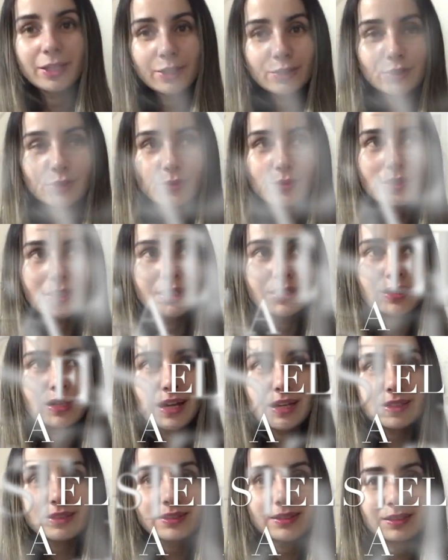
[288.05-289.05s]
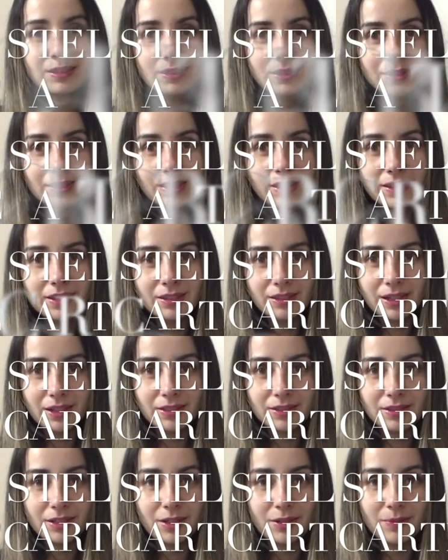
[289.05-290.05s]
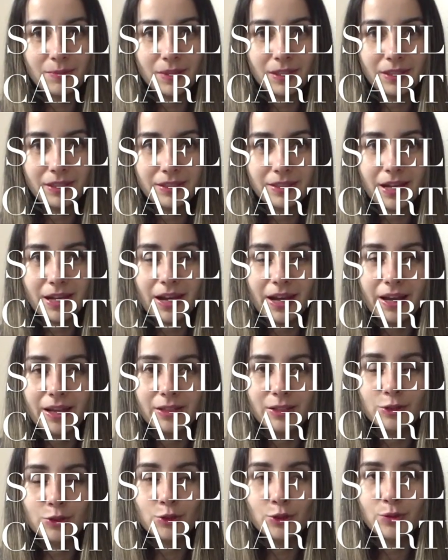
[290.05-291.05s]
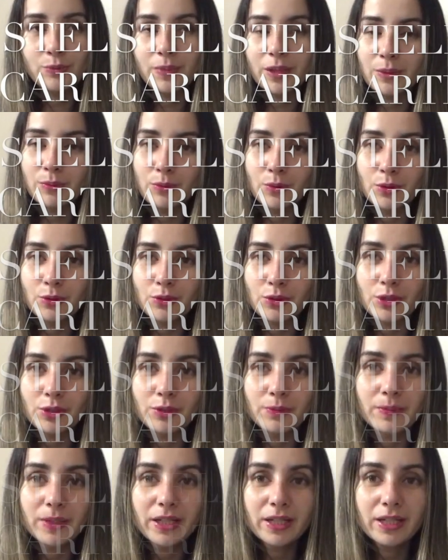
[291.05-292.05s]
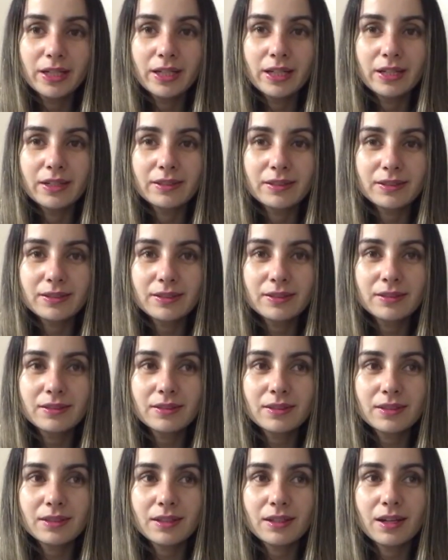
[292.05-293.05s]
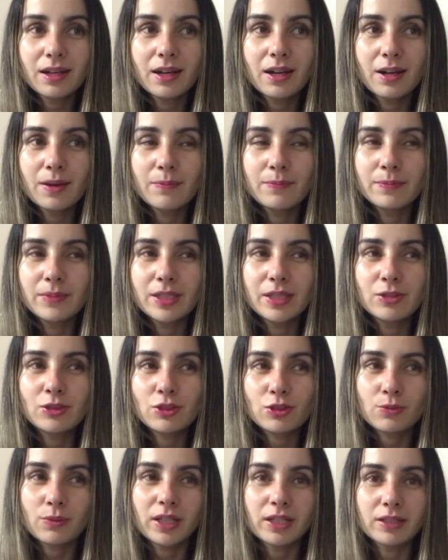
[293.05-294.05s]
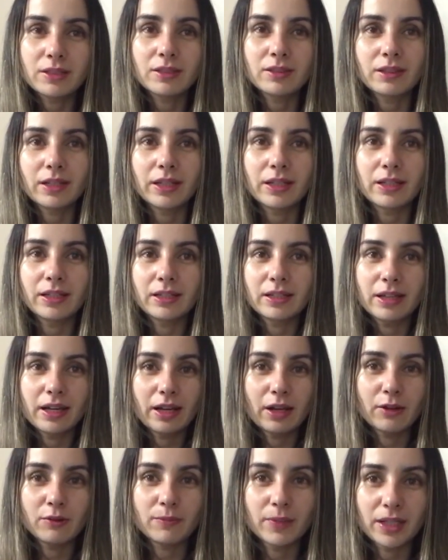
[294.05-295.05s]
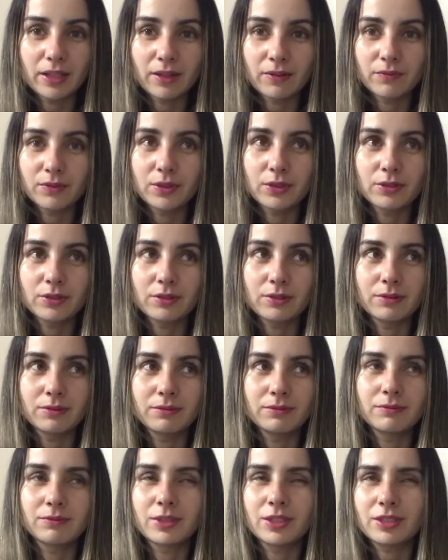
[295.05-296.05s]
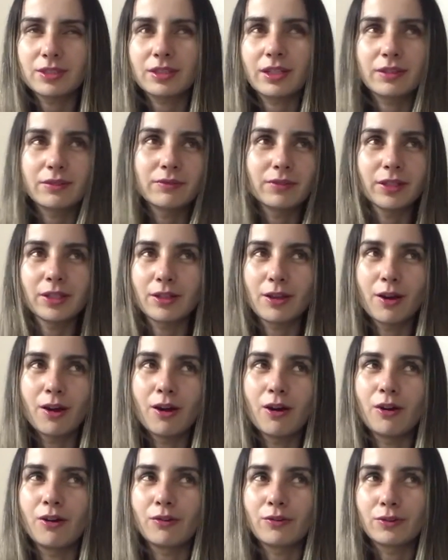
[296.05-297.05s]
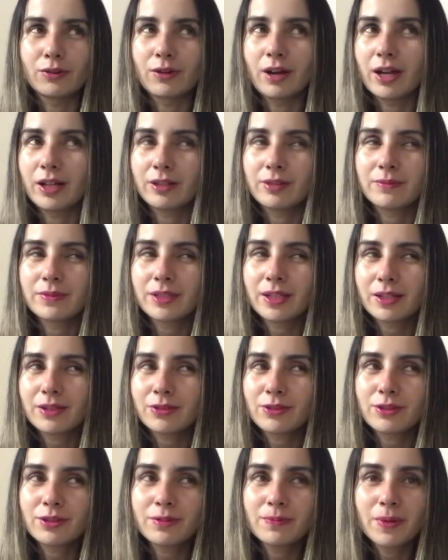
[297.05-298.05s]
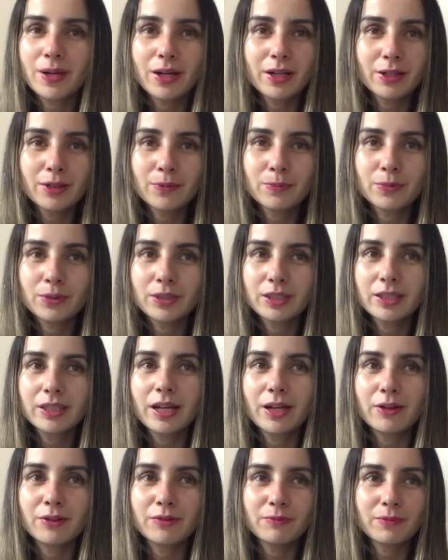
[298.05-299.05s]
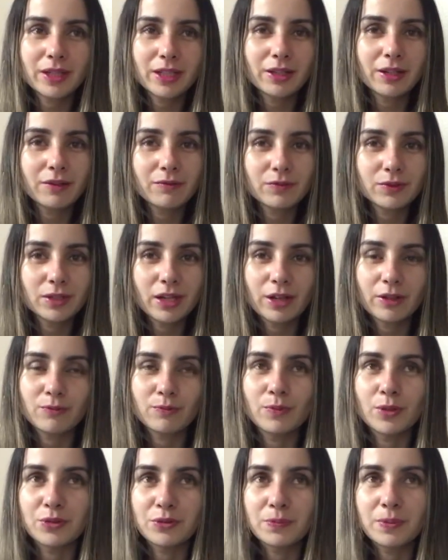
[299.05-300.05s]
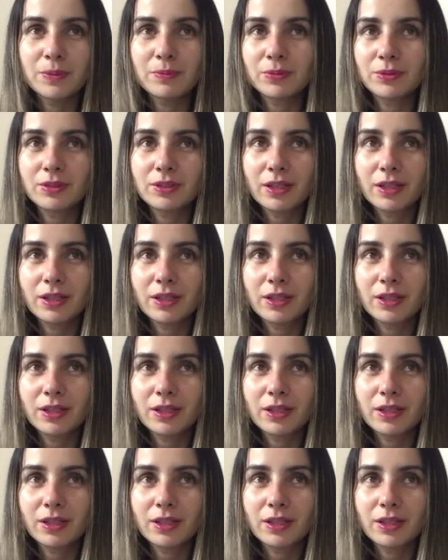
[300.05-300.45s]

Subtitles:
So the next item I like to add to my wardrobe, and this is me just wanting to like get out of my comfort zone, which is kind of like all the items I actually buy are pretty out of most people's